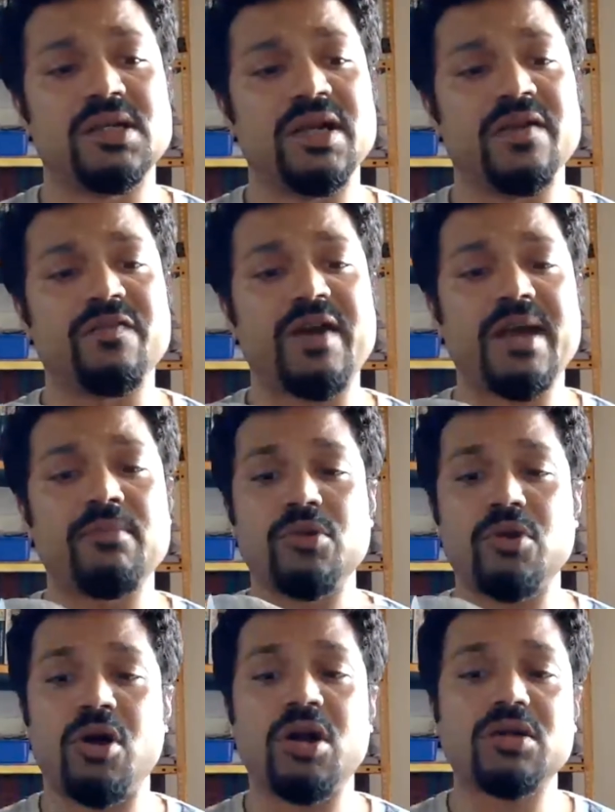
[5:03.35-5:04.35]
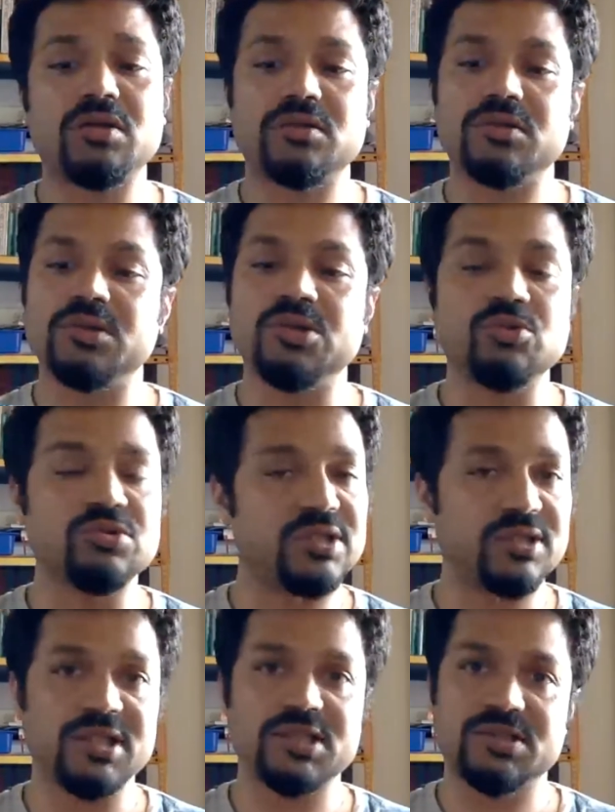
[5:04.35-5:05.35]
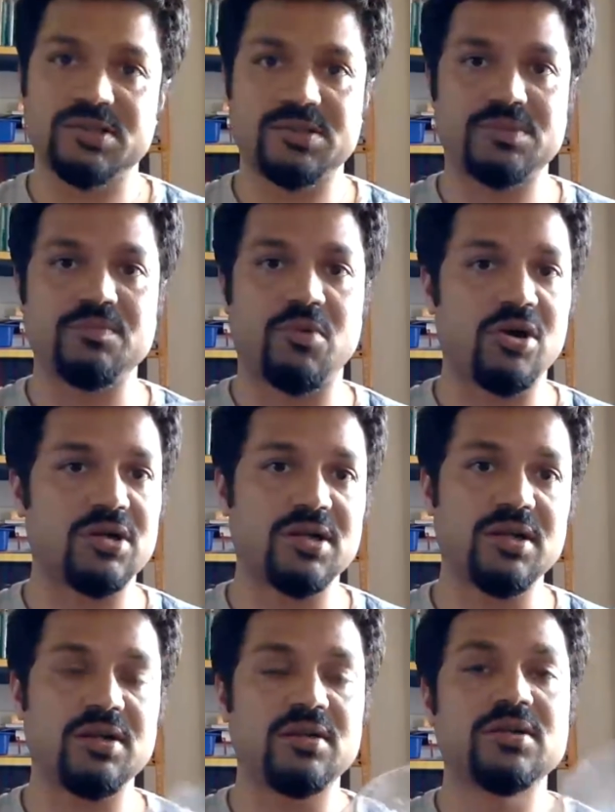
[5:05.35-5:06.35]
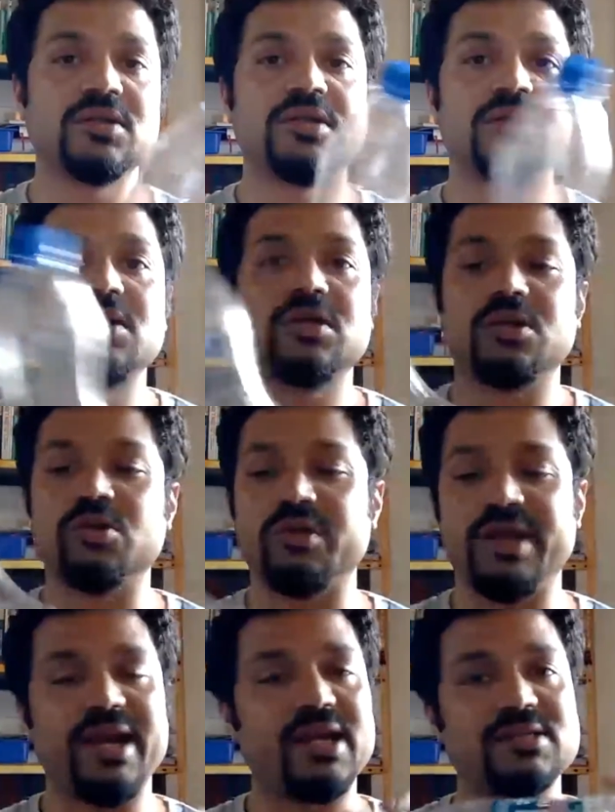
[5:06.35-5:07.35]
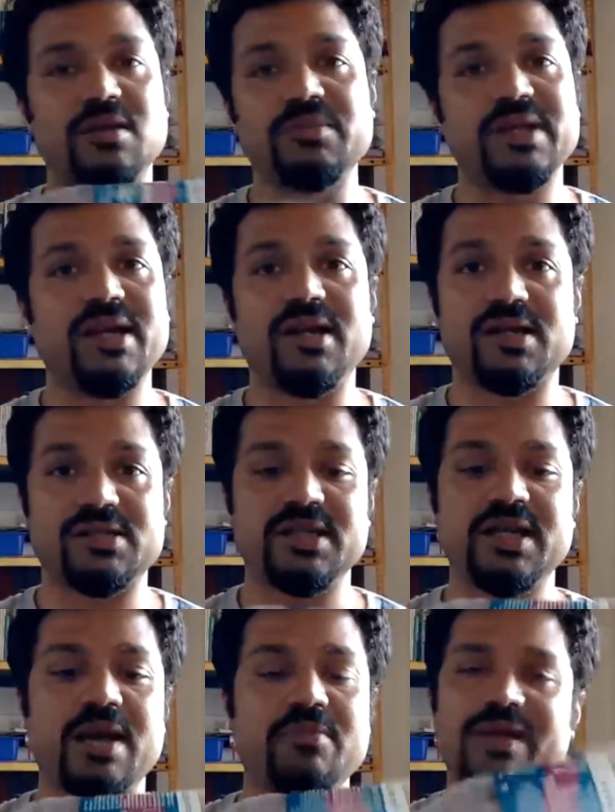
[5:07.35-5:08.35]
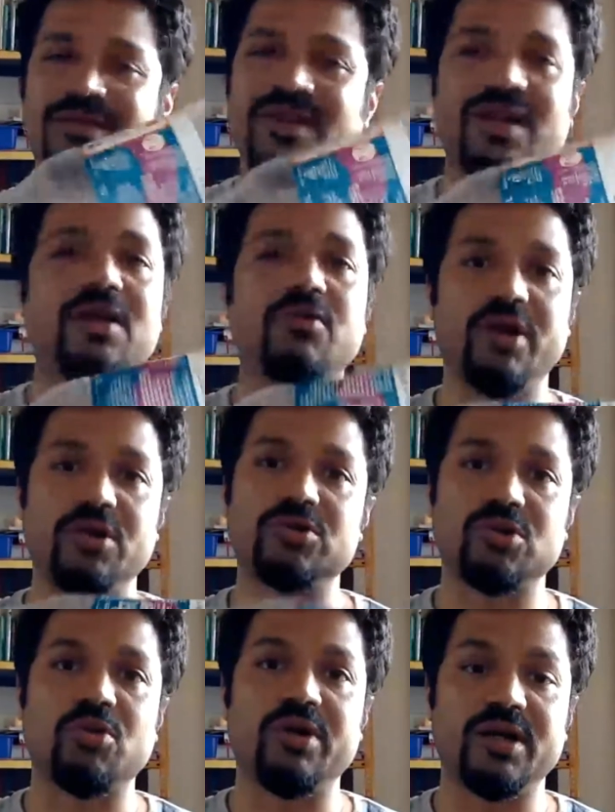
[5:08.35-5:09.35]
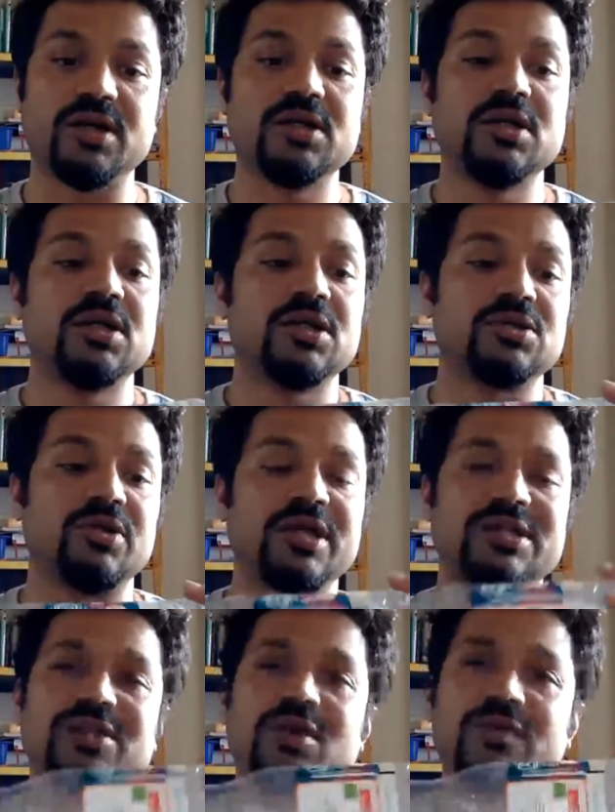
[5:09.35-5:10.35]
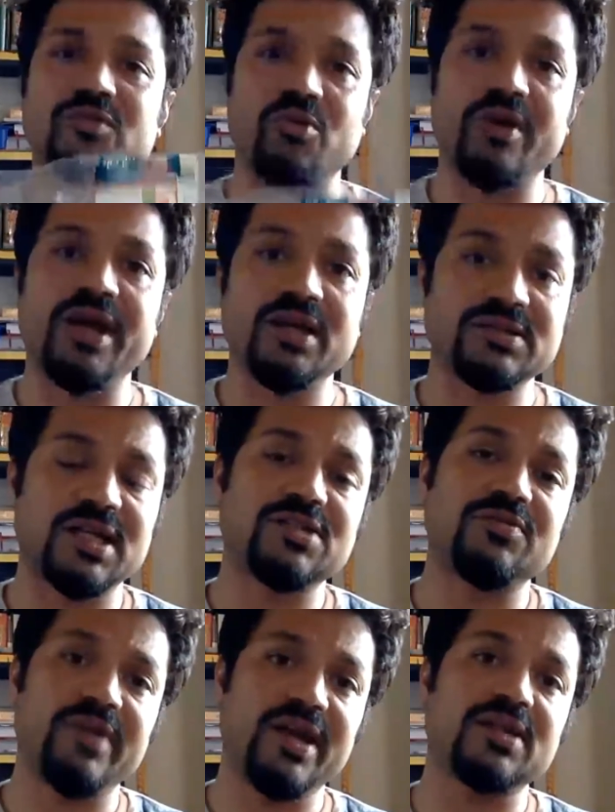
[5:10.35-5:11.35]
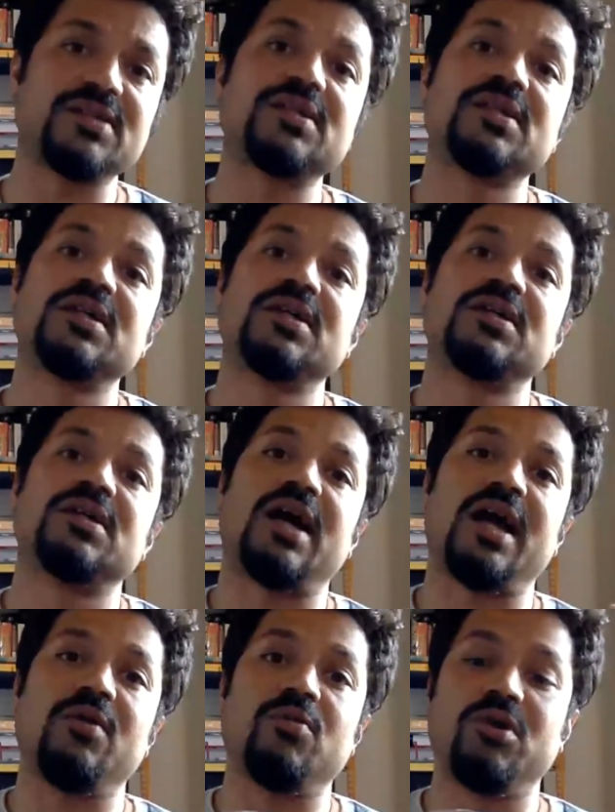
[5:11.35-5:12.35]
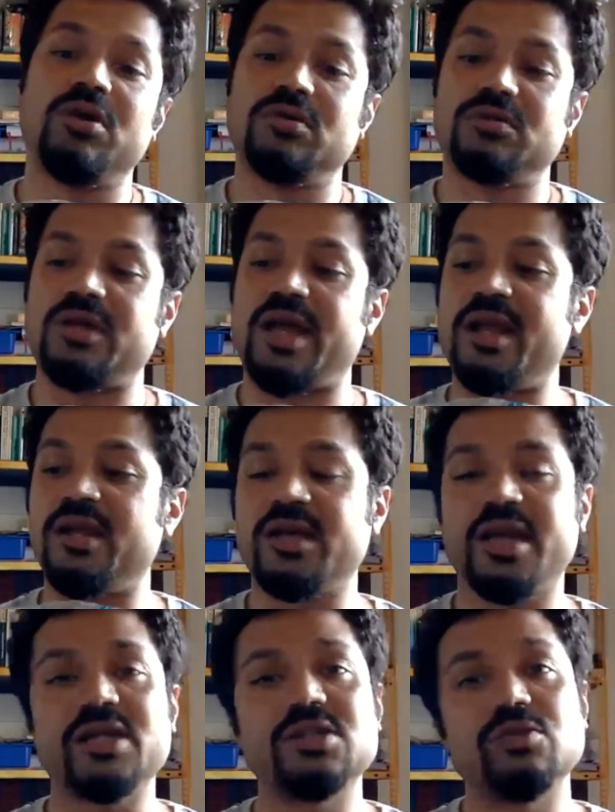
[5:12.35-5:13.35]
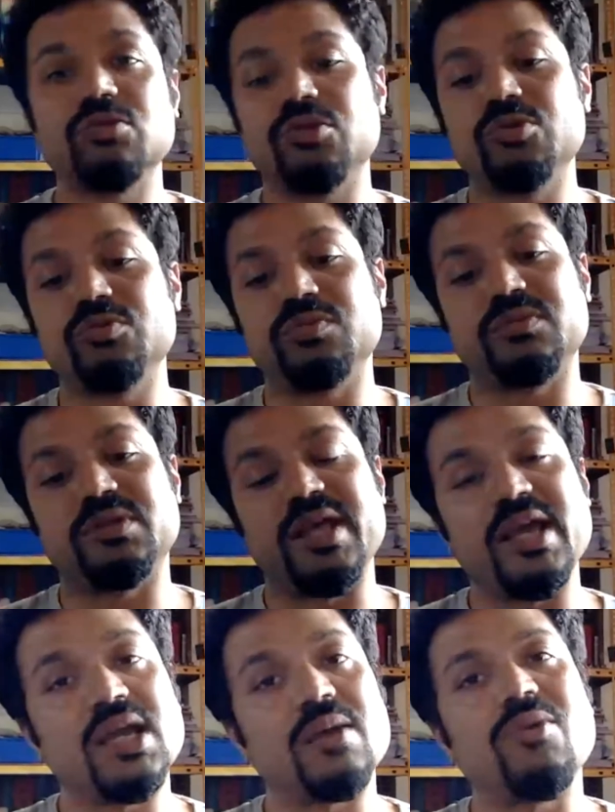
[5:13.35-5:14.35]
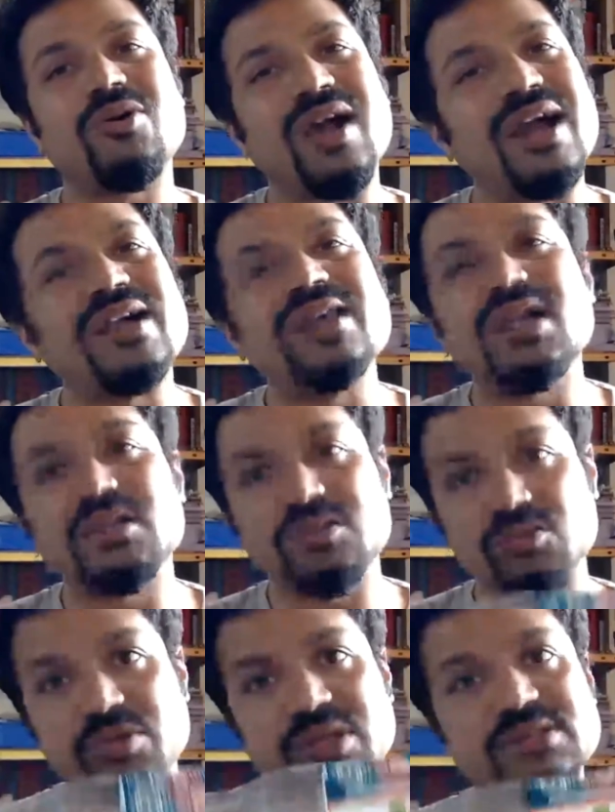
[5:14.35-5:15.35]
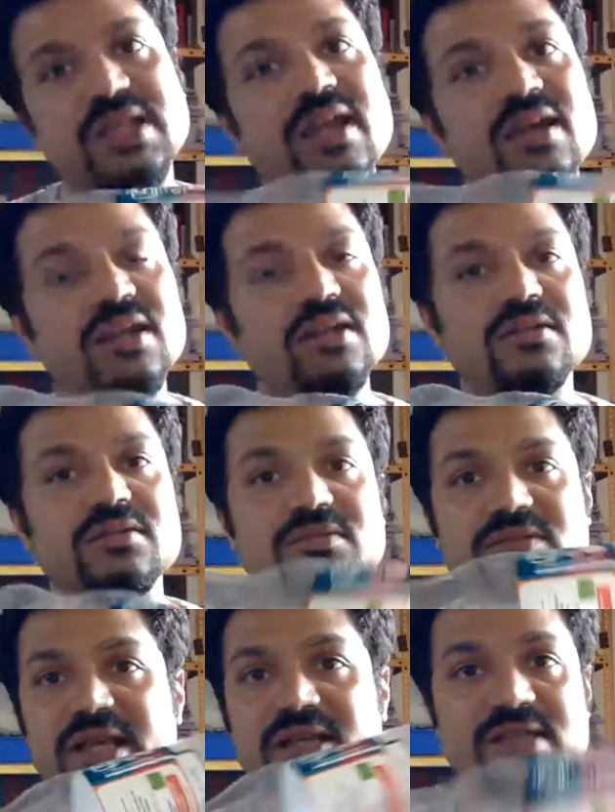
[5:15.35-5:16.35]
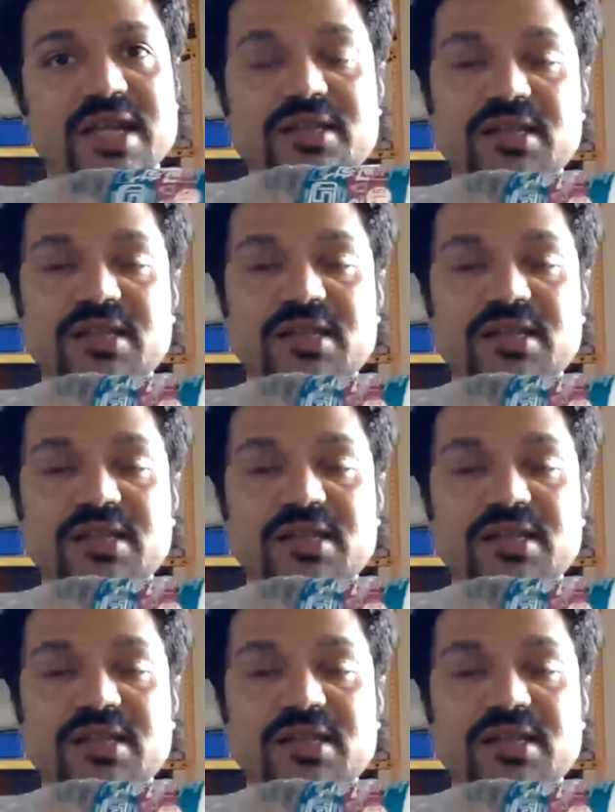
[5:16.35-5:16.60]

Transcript: if i not using this bottle to create something interesting i am definitely going to throw it so instead of throwing such waste i would encourage you to think about ideas to recycle things like